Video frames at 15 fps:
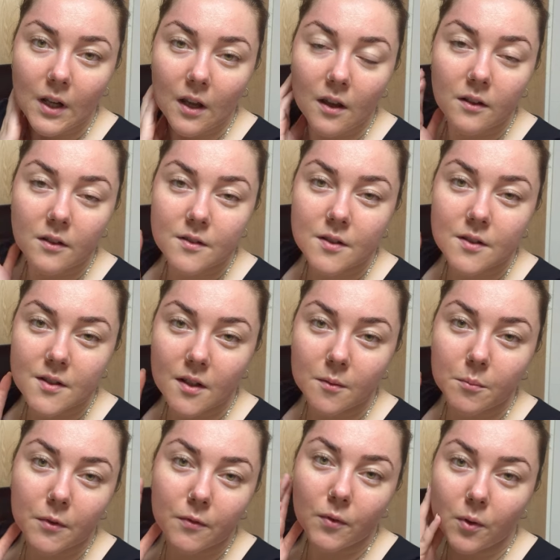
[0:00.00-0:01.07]
And as I said
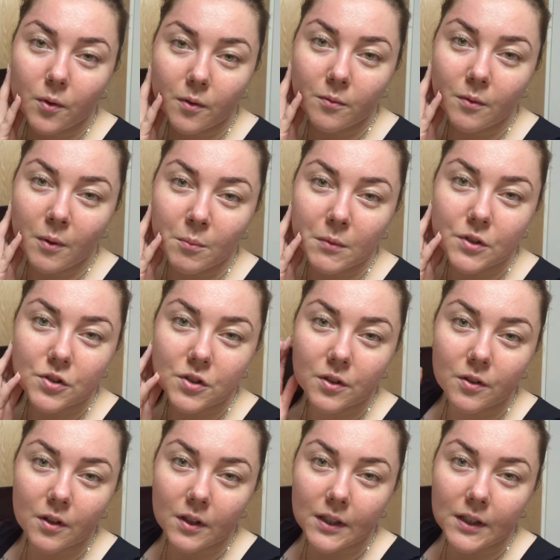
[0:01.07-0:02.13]
before, I'm literally
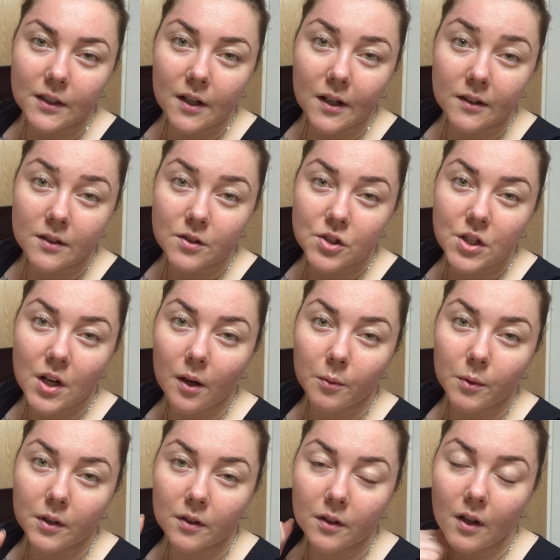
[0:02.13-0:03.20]
gonna eat out,
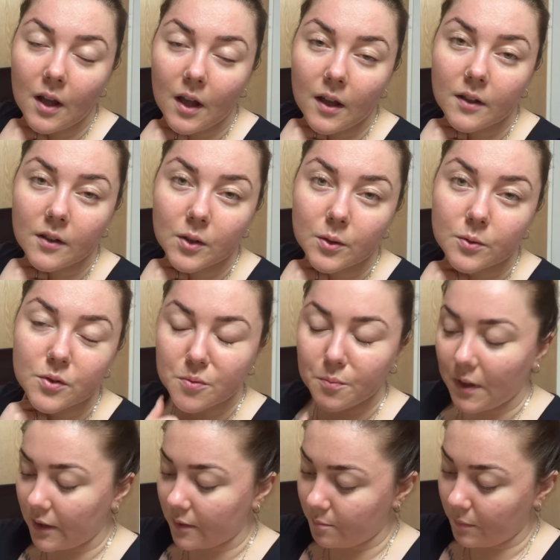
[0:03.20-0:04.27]
shower, and go to
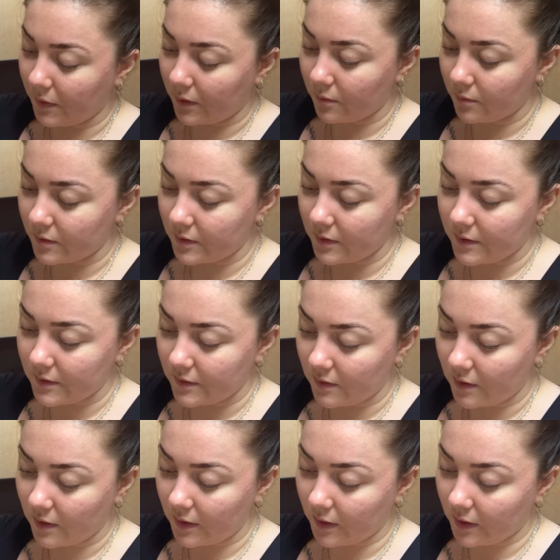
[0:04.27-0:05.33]
bed, because it's
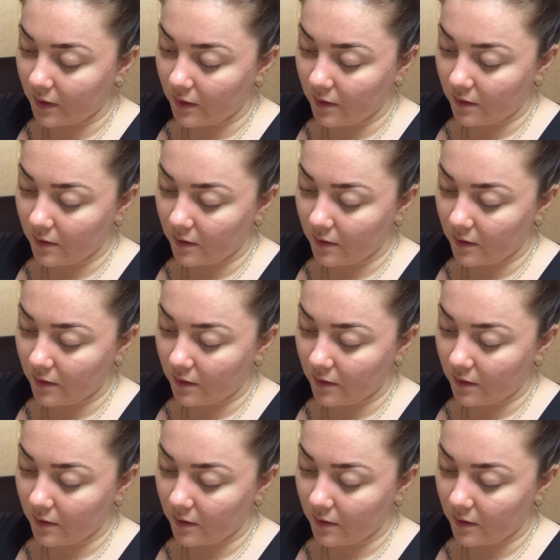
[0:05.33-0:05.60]
like,